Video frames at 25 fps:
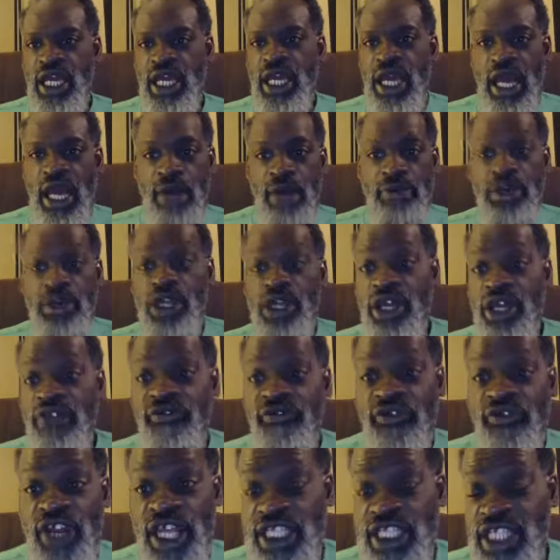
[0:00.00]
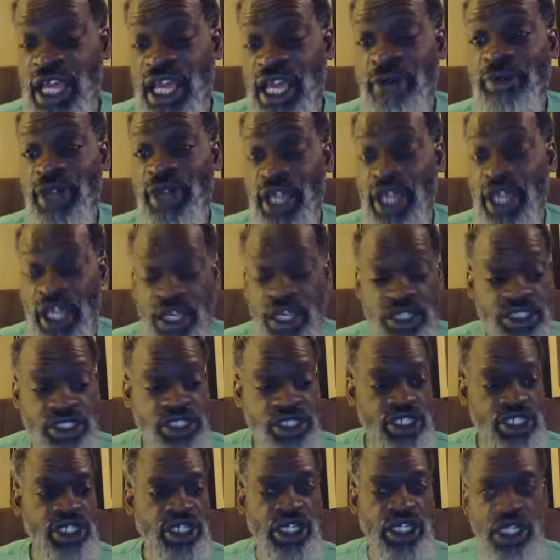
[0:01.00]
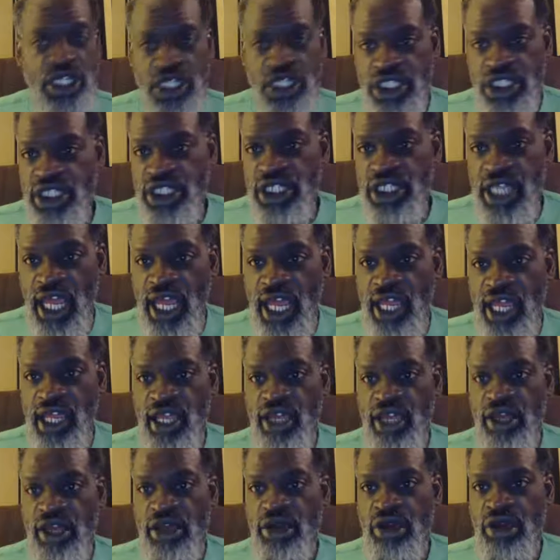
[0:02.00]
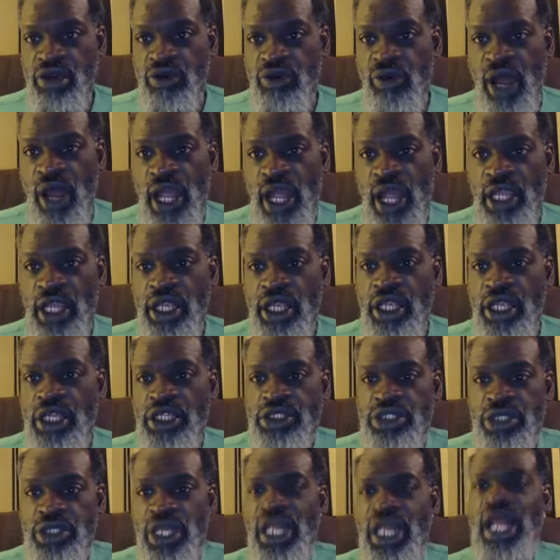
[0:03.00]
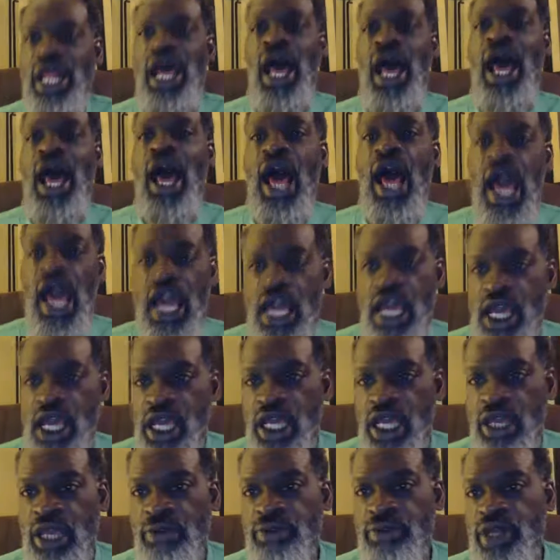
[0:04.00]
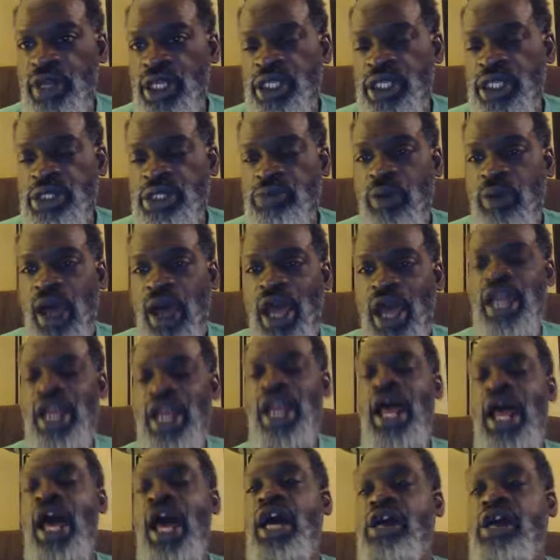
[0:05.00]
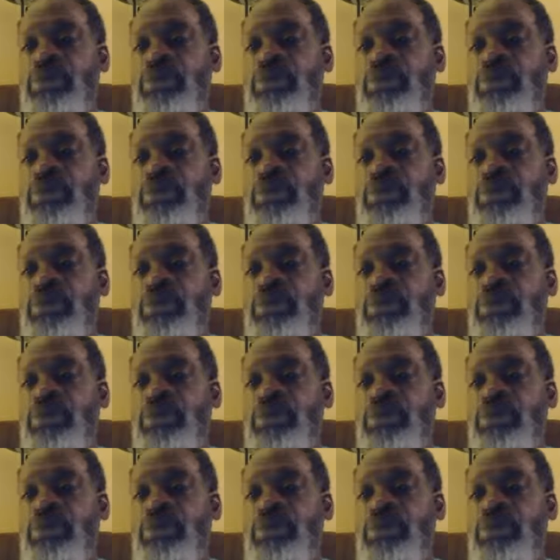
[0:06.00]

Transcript: I'm looking for that type of energy today, right? So that I can be inspiring. and I can